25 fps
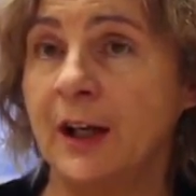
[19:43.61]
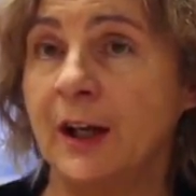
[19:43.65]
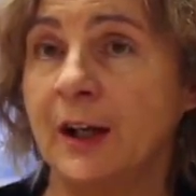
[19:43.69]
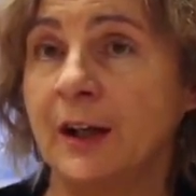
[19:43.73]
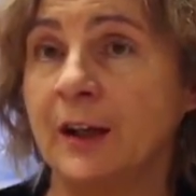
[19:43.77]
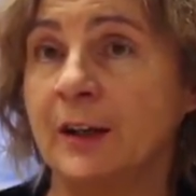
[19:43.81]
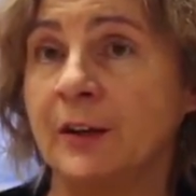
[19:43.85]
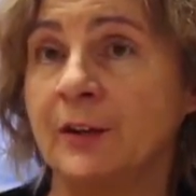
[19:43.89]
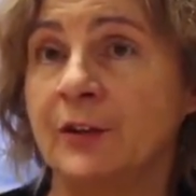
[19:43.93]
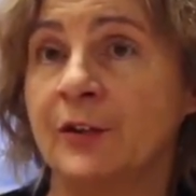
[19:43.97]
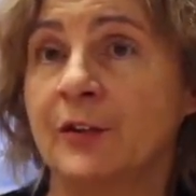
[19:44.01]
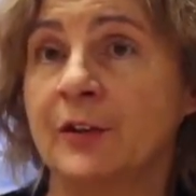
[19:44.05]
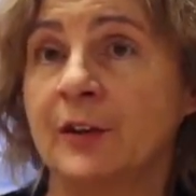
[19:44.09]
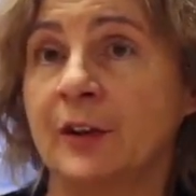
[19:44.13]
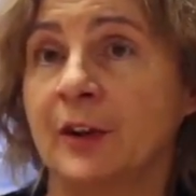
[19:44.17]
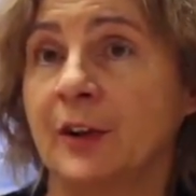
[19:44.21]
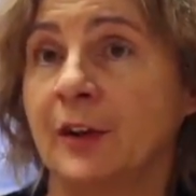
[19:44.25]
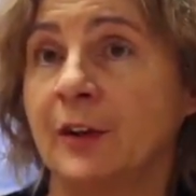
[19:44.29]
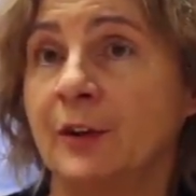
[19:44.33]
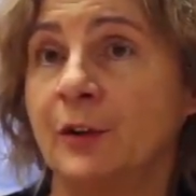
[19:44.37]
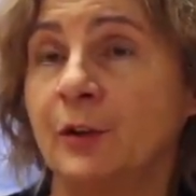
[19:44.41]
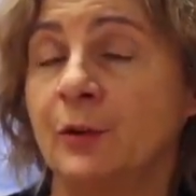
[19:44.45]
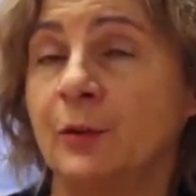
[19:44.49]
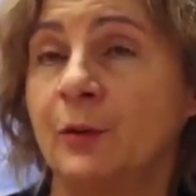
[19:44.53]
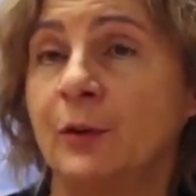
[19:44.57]

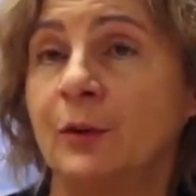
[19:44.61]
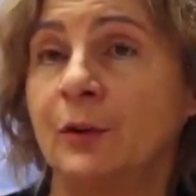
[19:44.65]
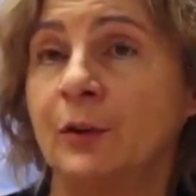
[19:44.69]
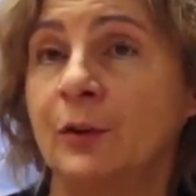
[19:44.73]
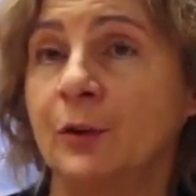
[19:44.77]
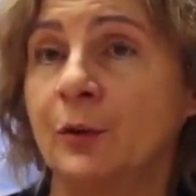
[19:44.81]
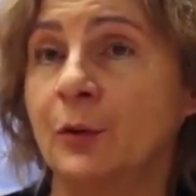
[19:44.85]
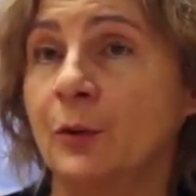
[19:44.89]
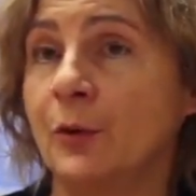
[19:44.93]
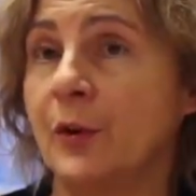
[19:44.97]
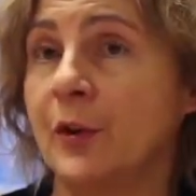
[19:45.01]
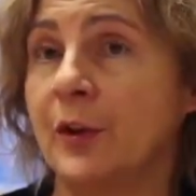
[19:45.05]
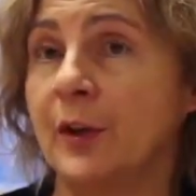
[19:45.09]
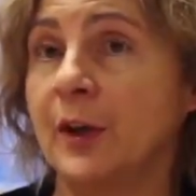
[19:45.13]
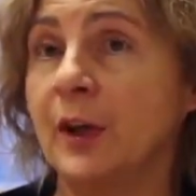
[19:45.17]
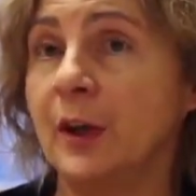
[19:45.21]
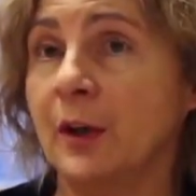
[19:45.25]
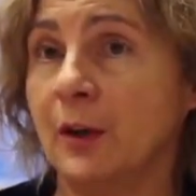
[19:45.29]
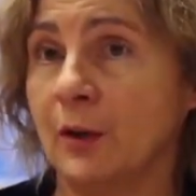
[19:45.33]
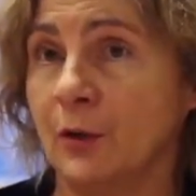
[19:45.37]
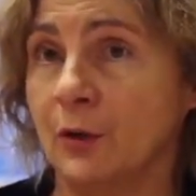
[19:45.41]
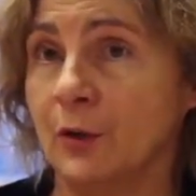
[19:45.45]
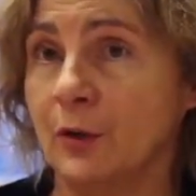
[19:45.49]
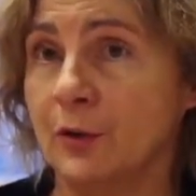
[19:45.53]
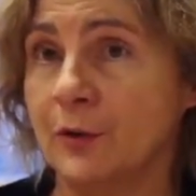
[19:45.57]
And you
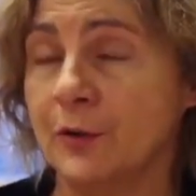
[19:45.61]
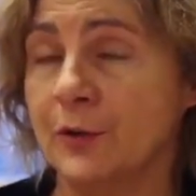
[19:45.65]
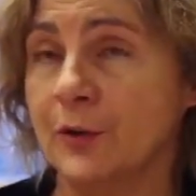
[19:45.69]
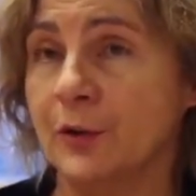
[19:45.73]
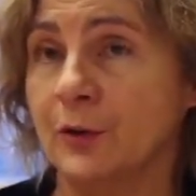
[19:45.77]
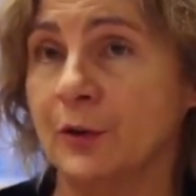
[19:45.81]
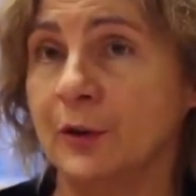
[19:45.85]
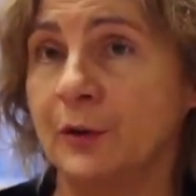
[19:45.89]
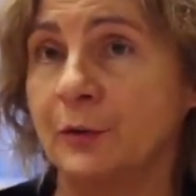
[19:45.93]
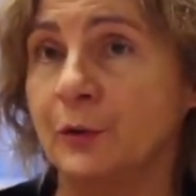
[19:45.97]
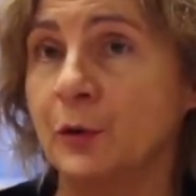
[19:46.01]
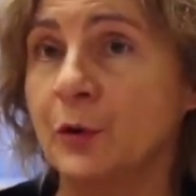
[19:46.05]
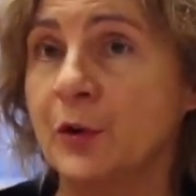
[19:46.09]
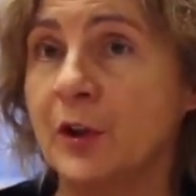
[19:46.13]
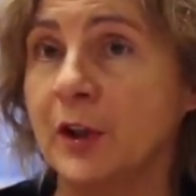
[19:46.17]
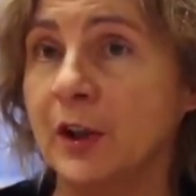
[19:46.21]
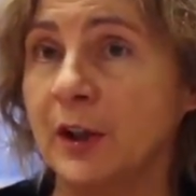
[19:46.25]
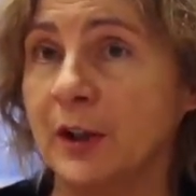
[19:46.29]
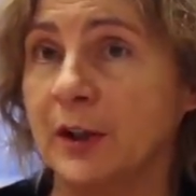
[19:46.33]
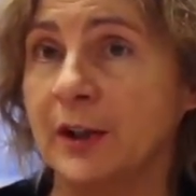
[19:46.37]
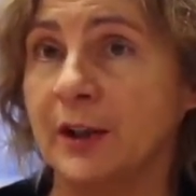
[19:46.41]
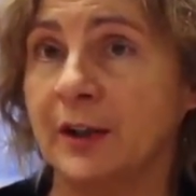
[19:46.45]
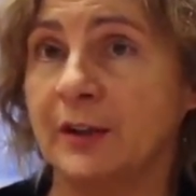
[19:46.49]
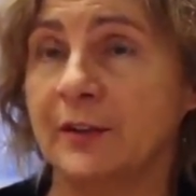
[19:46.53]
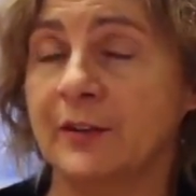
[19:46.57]
think also, if you
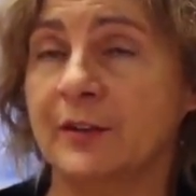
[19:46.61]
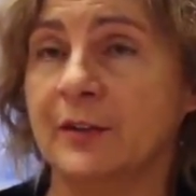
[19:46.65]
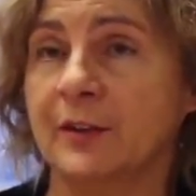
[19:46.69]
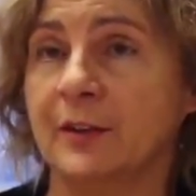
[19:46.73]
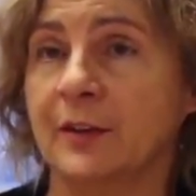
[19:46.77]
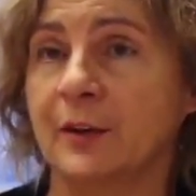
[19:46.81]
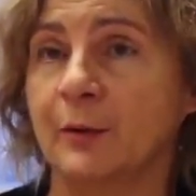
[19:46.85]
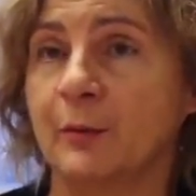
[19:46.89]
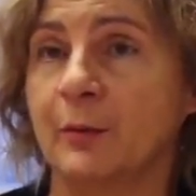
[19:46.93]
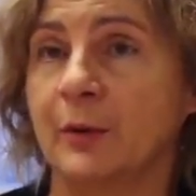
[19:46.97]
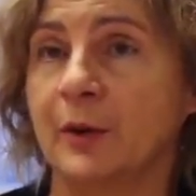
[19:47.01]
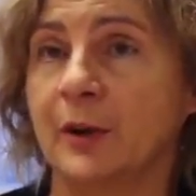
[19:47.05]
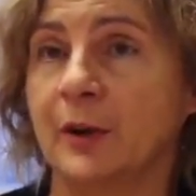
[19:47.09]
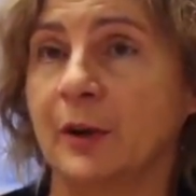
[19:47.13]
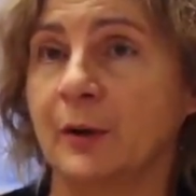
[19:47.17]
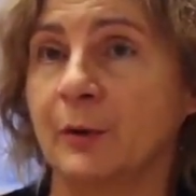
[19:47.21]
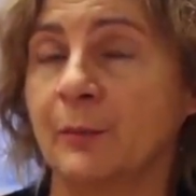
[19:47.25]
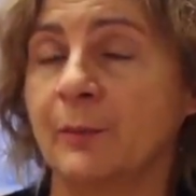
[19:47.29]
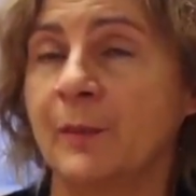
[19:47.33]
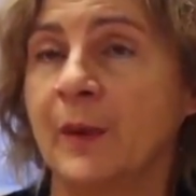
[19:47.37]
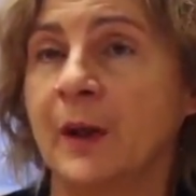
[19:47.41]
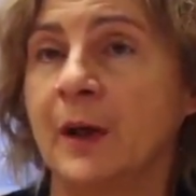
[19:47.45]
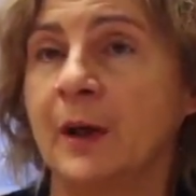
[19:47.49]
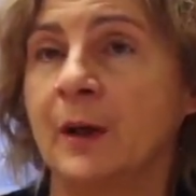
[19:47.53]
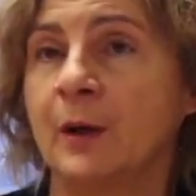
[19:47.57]
think that
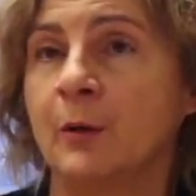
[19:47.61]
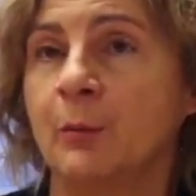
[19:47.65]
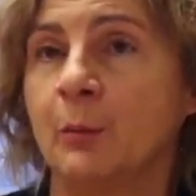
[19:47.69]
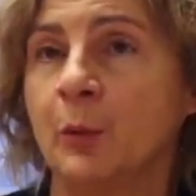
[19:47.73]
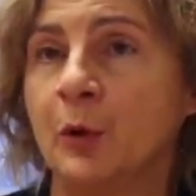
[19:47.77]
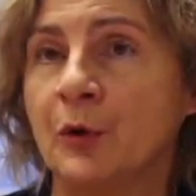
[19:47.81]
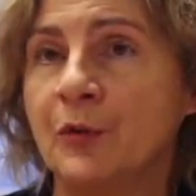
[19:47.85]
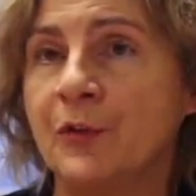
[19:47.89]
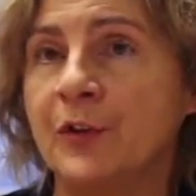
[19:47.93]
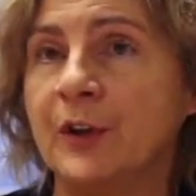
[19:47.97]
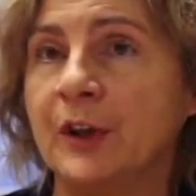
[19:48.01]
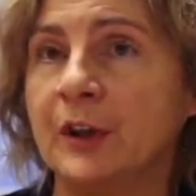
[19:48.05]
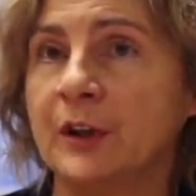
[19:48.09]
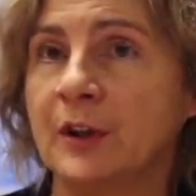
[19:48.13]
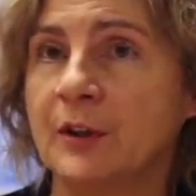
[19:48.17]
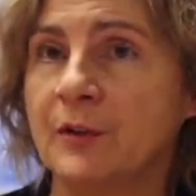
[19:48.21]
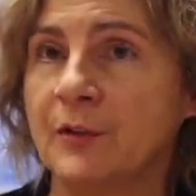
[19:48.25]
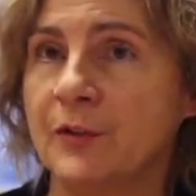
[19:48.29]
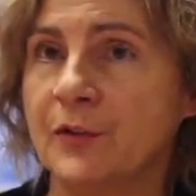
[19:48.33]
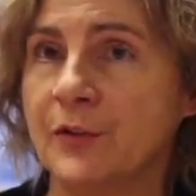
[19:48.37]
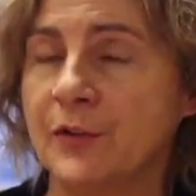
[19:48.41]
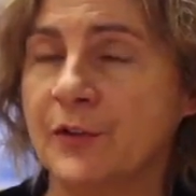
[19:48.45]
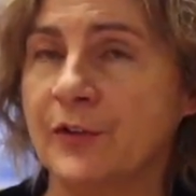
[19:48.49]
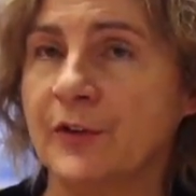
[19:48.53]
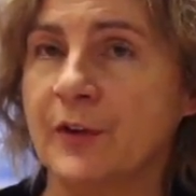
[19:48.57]
Mozart in
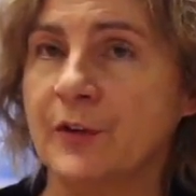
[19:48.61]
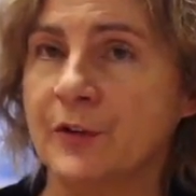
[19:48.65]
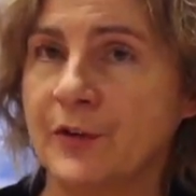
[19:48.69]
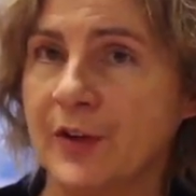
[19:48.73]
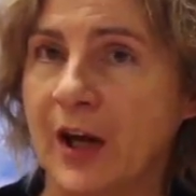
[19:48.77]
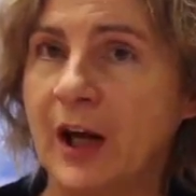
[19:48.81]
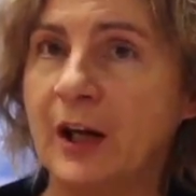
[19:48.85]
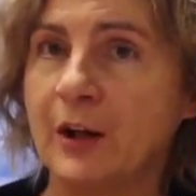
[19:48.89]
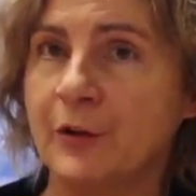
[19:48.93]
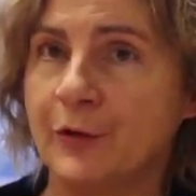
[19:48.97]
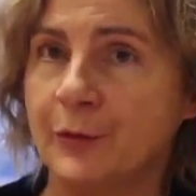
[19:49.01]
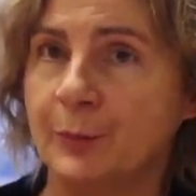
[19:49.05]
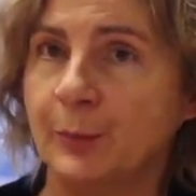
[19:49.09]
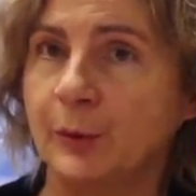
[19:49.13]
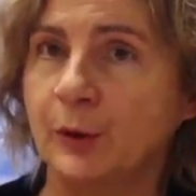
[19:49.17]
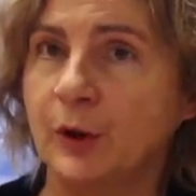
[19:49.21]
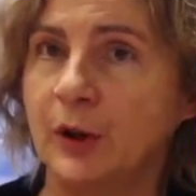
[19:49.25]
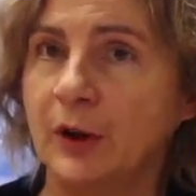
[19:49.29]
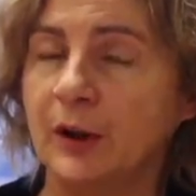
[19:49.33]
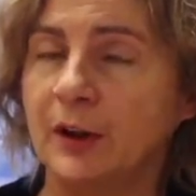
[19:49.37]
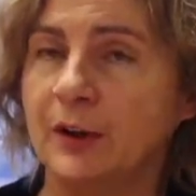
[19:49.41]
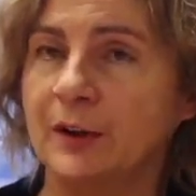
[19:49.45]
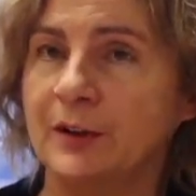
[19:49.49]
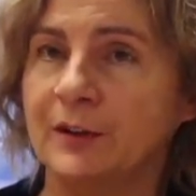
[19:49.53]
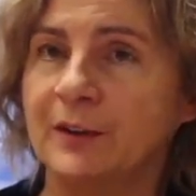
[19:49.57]

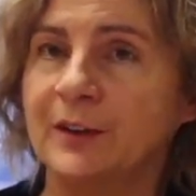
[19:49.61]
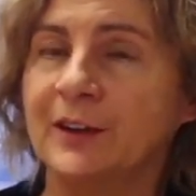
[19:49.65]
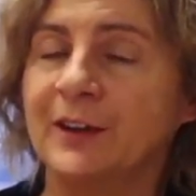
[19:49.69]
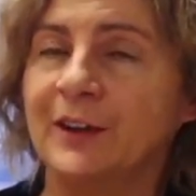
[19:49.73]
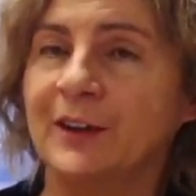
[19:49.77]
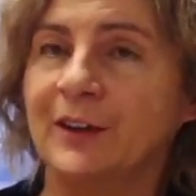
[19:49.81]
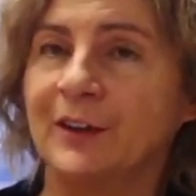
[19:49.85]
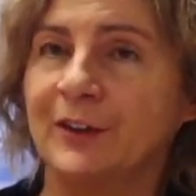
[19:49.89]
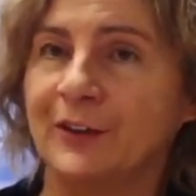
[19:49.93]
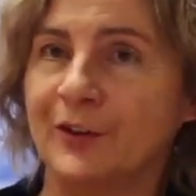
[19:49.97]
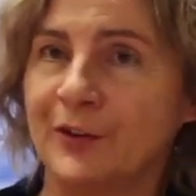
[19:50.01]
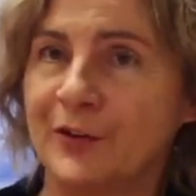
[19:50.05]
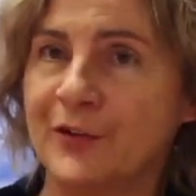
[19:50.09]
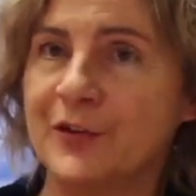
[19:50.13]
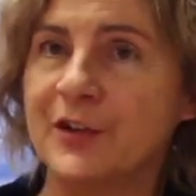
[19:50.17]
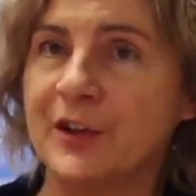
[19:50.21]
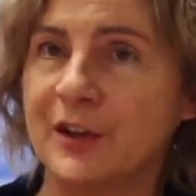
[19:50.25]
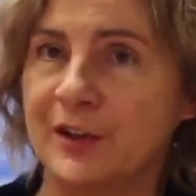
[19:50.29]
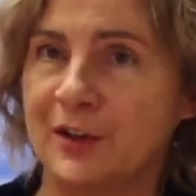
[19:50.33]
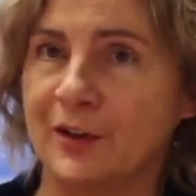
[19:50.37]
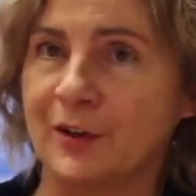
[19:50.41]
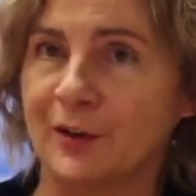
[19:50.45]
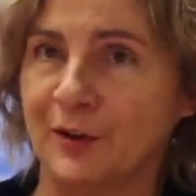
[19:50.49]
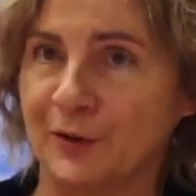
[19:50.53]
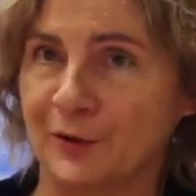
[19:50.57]
Salzburg the
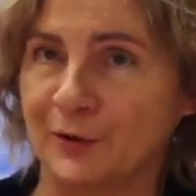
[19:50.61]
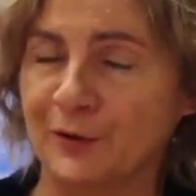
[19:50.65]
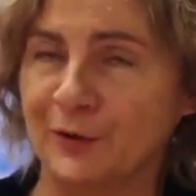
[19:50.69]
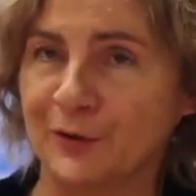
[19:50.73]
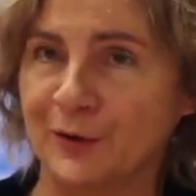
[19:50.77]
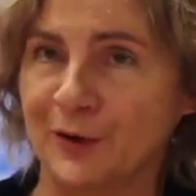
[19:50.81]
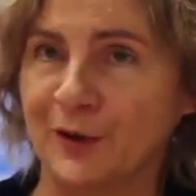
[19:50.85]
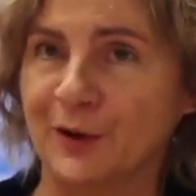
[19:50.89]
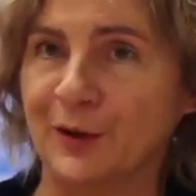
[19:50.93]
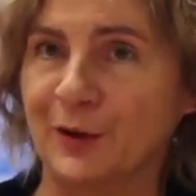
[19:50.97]
city of